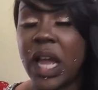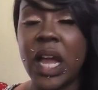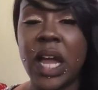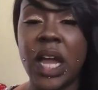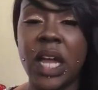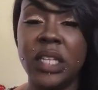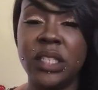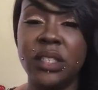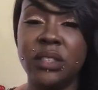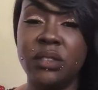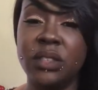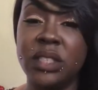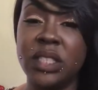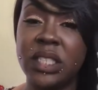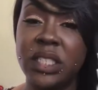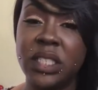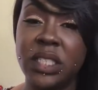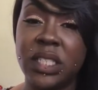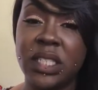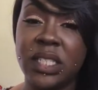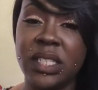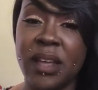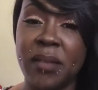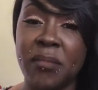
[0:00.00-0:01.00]
I use this
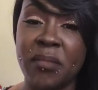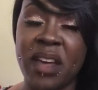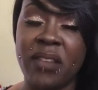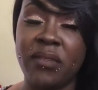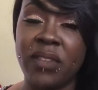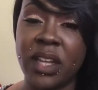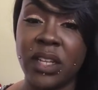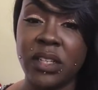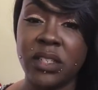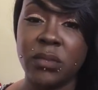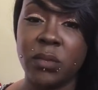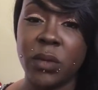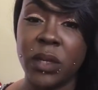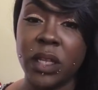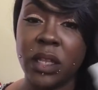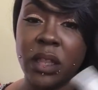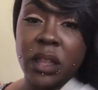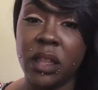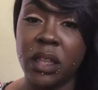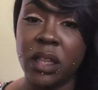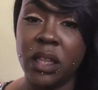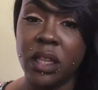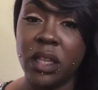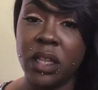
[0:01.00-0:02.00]
to set my face with,
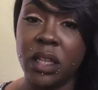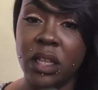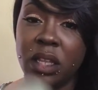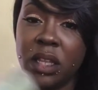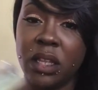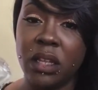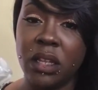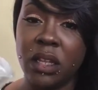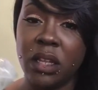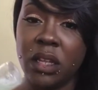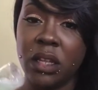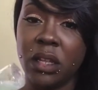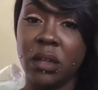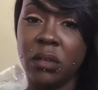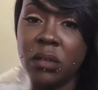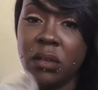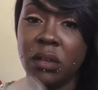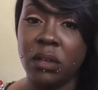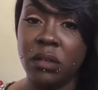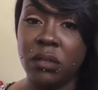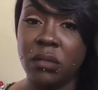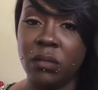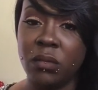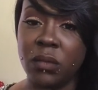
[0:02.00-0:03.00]

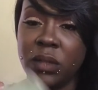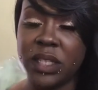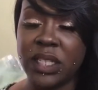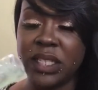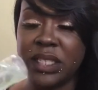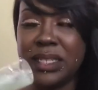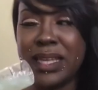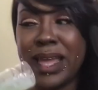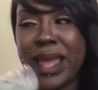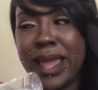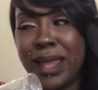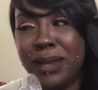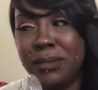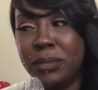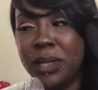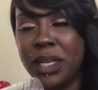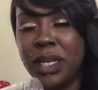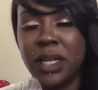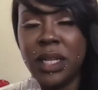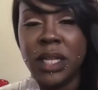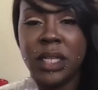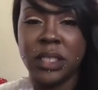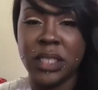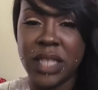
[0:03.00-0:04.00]
with a tad bit,
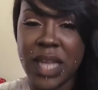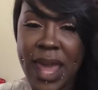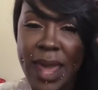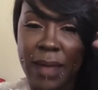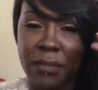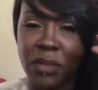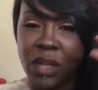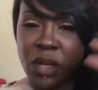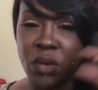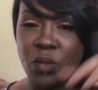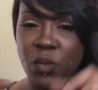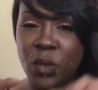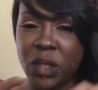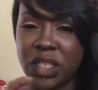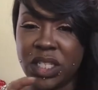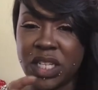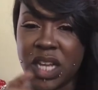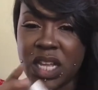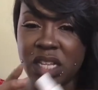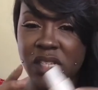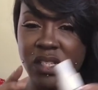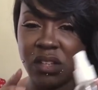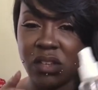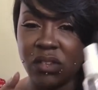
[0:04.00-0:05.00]
a tad bit of witch
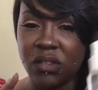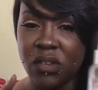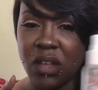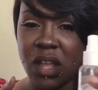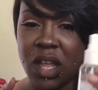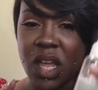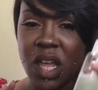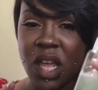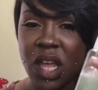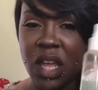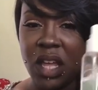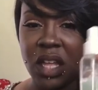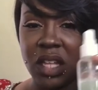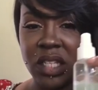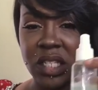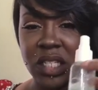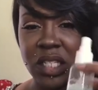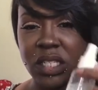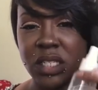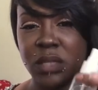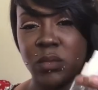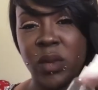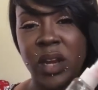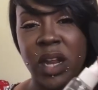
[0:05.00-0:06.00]
hazel.
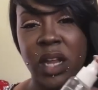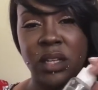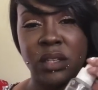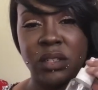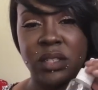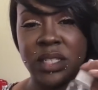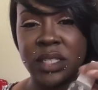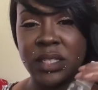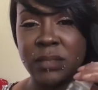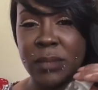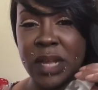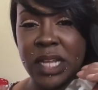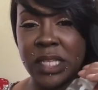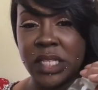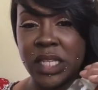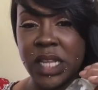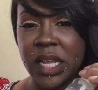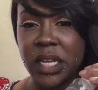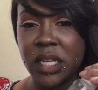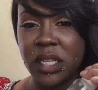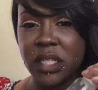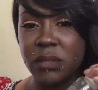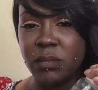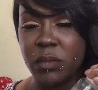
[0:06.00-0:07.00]
This is what I use as my
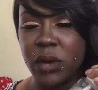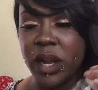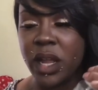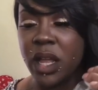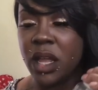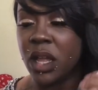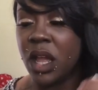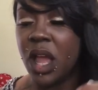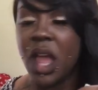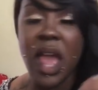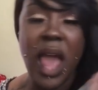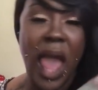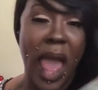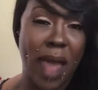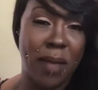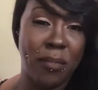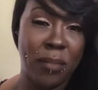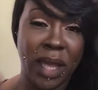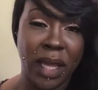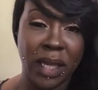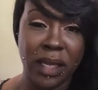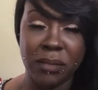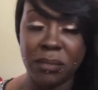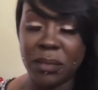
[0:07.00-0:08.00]
setting spray. I
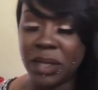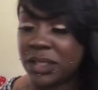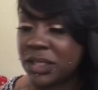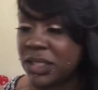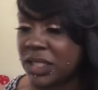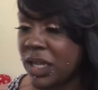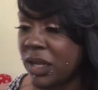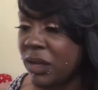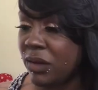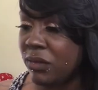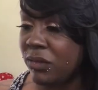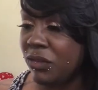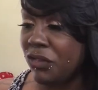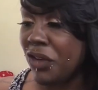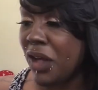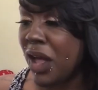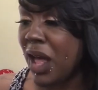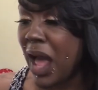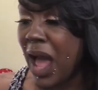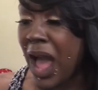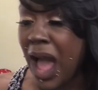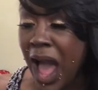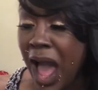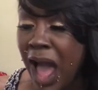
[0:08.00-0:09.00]
make it myself.
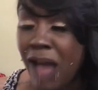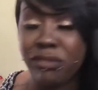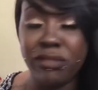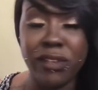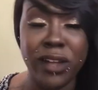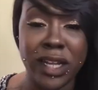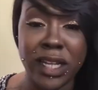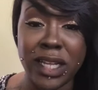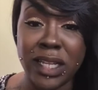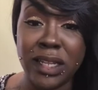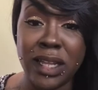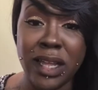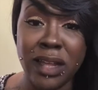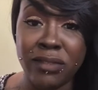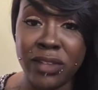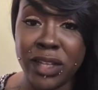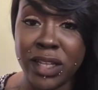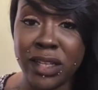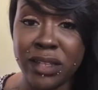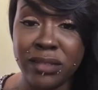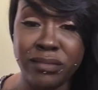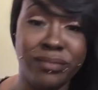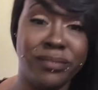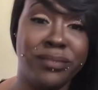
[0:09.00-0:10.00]
I fucking love
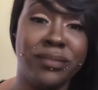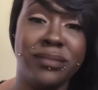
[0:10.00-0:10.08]
it.